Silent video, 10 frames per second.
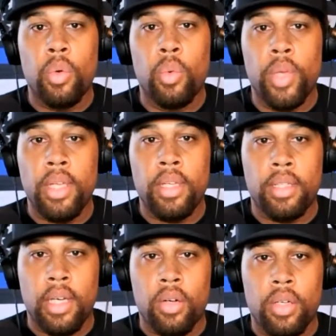We
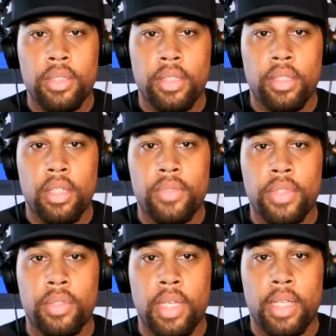allow ourselves
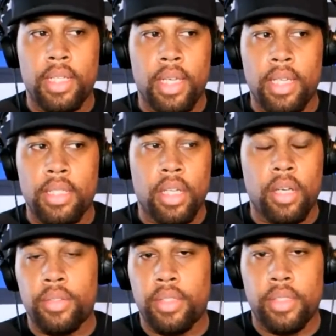to kind of gauge
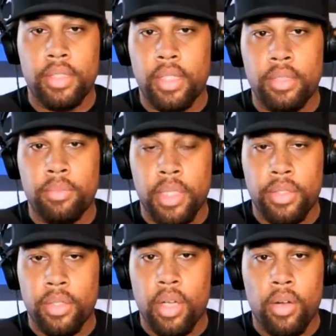our success
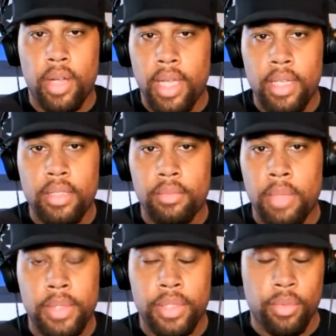based on our age,
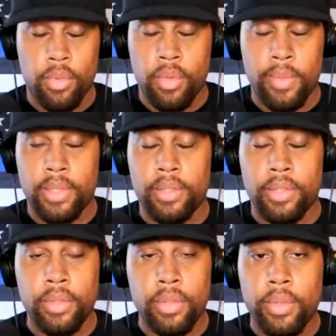maybe someone we went to
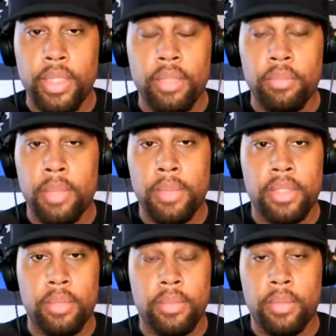school with, maybe
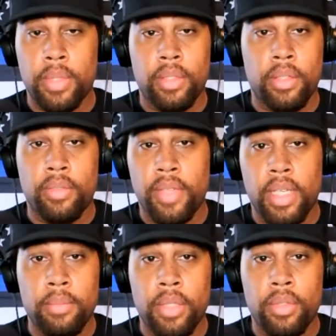something within our
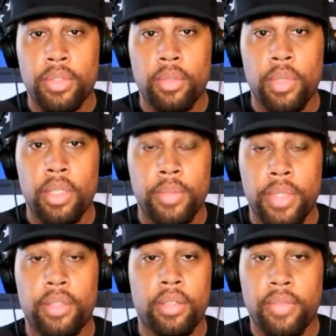family or someone
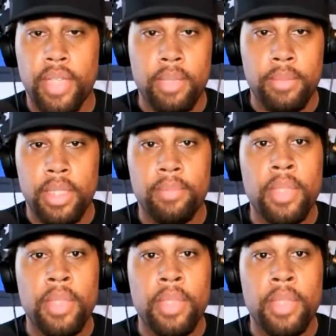within our family